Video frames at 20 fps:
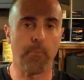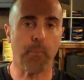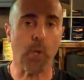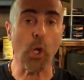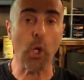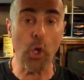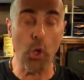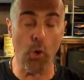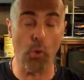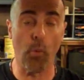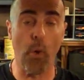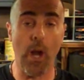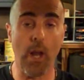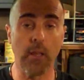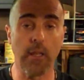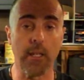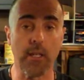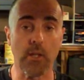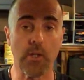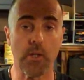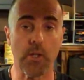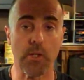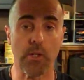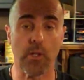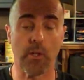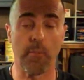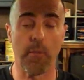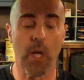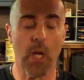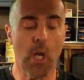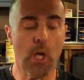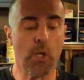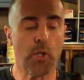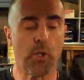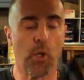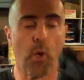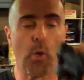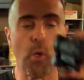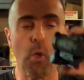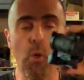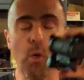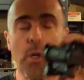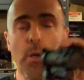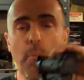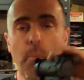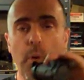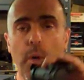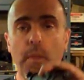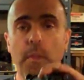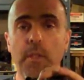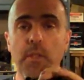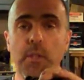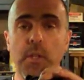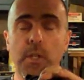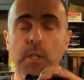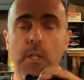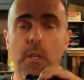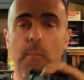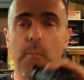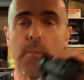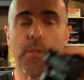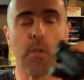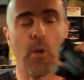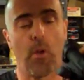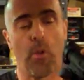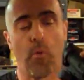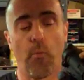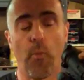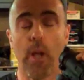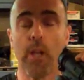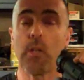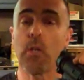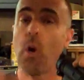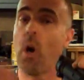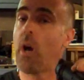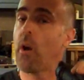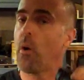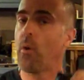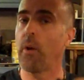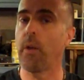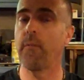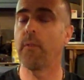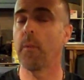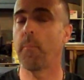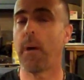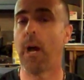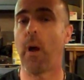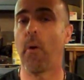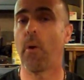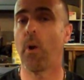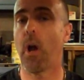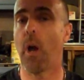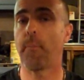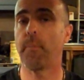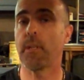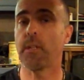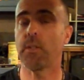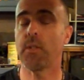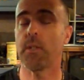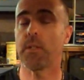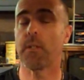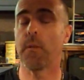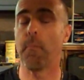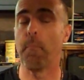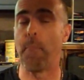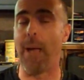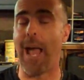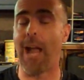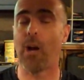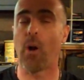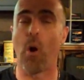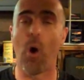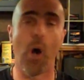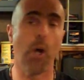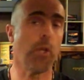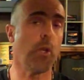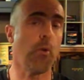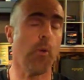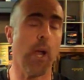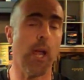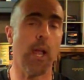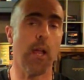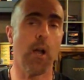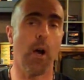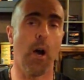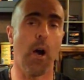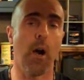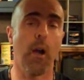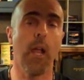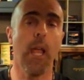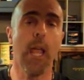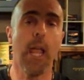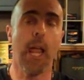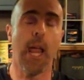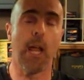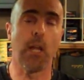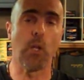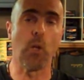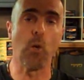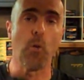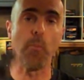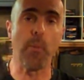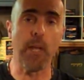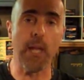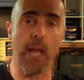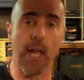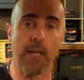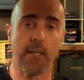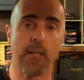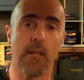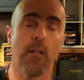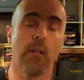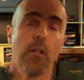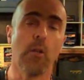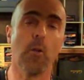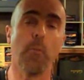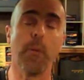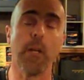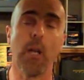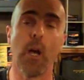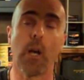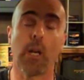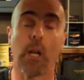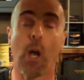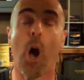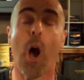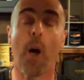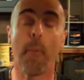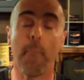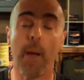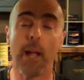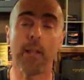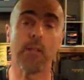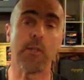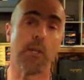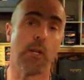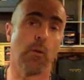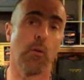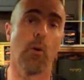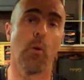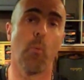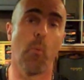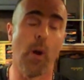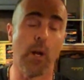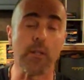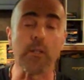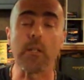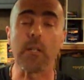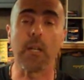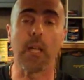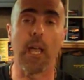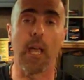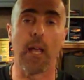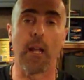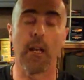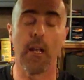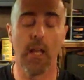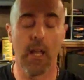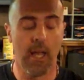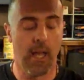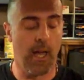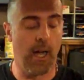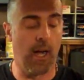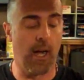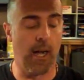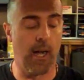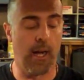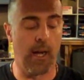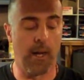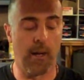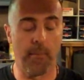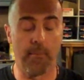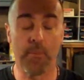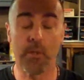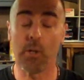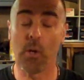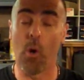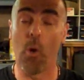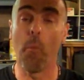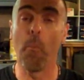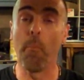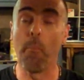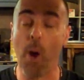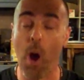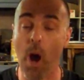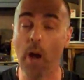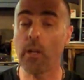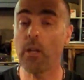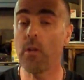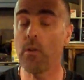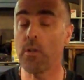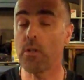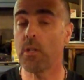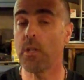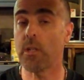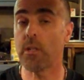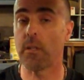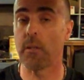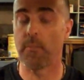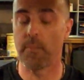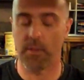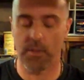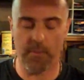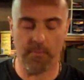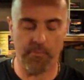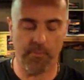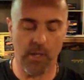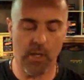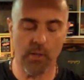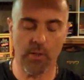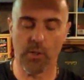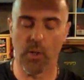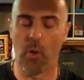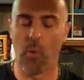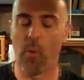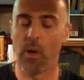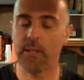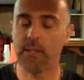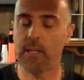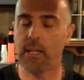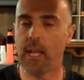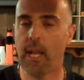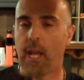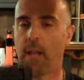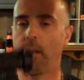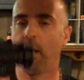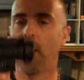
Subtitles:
your railing system. So you can put the systems or the red dot or even the powered optic system back on your AR and you'll be on combat zero once again. So mark your systems. So once again,